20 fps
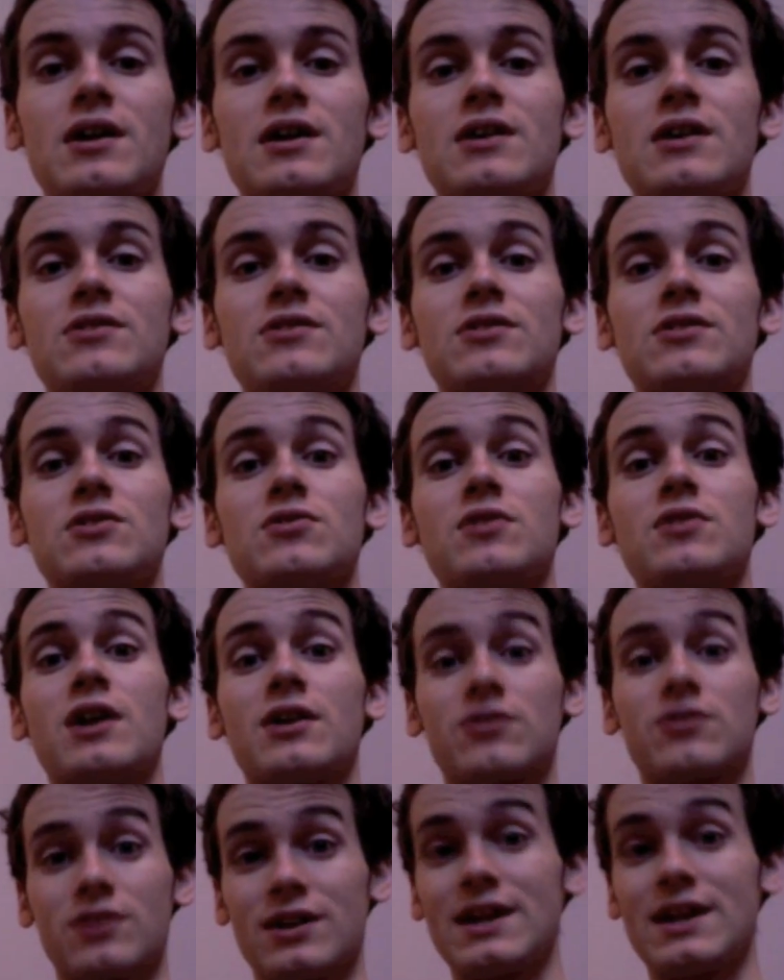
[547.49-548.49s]
is that you guys
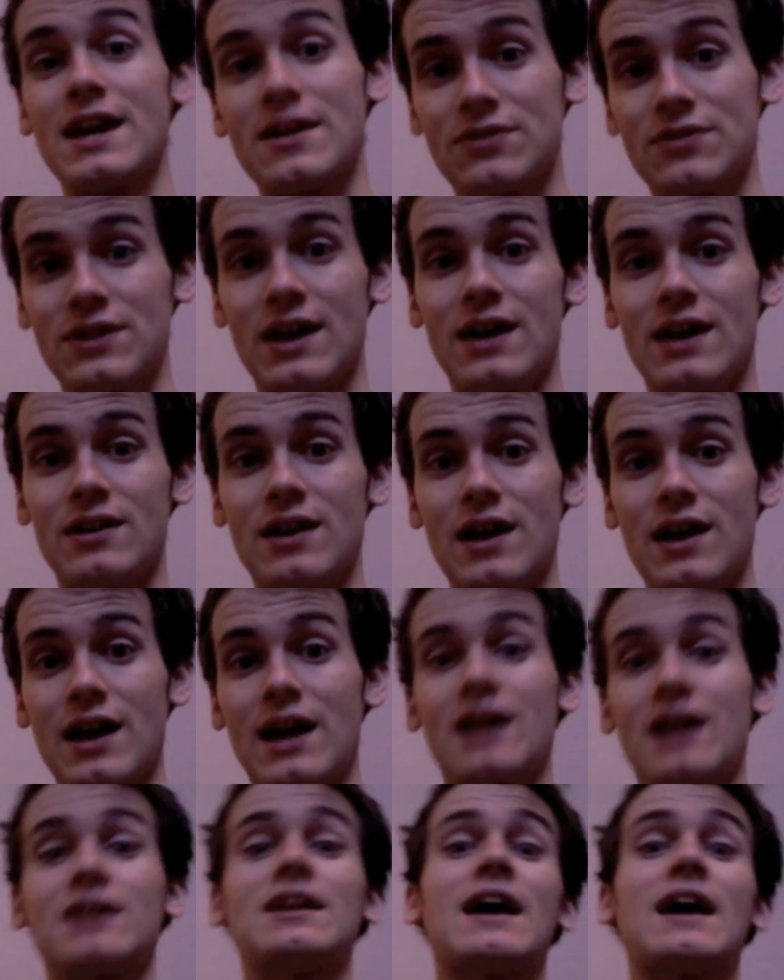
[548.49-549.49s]
can get that
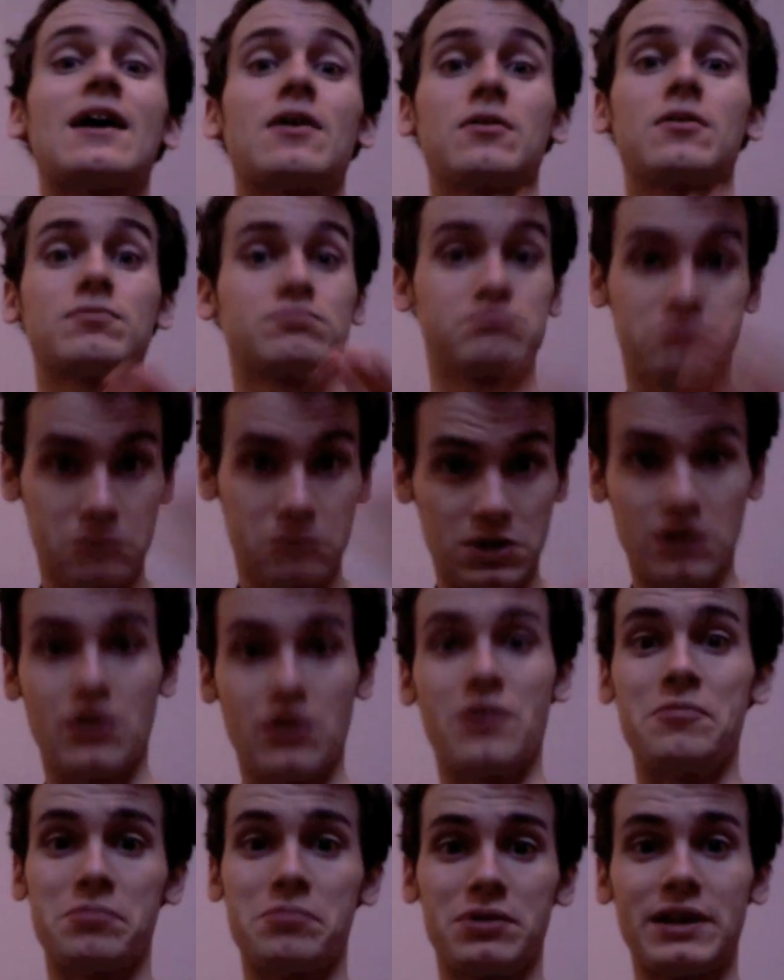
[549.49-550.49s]
and now can
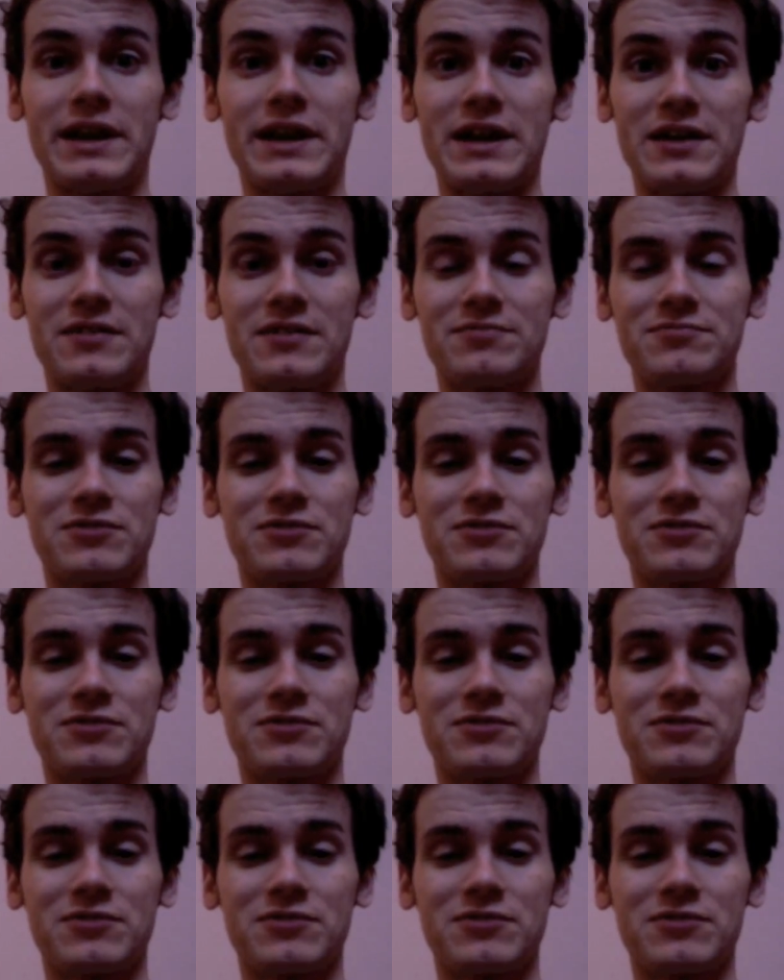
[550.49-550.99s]
go and play it,